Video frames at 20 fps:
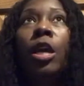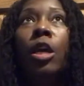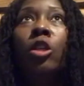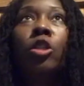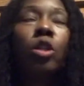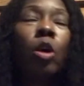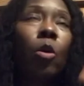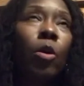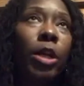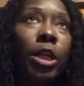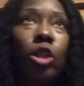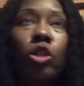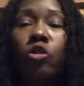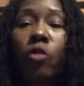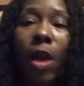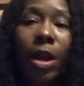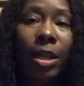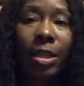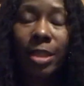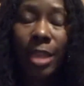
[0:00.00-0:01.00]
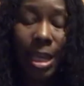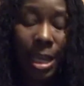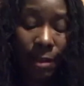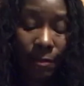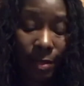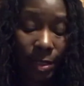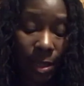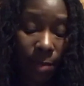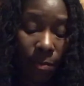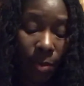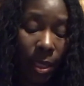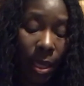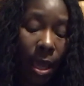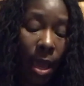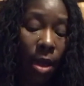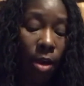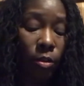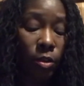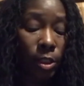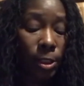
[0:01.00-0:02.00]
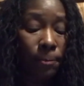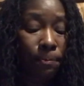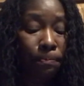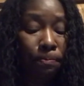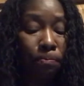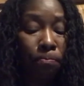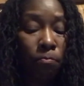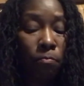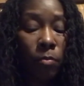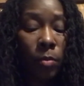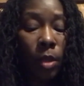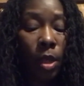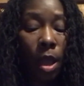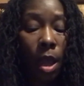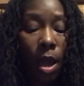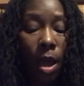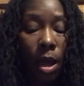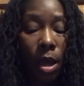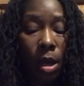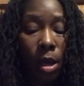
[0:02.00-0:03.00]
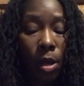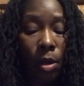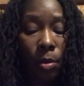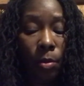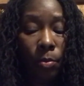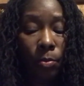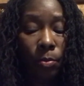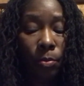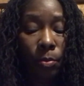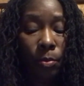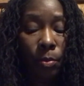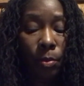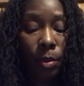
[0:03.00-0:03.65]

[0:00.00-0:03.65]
So he's trying to think of something else. Um,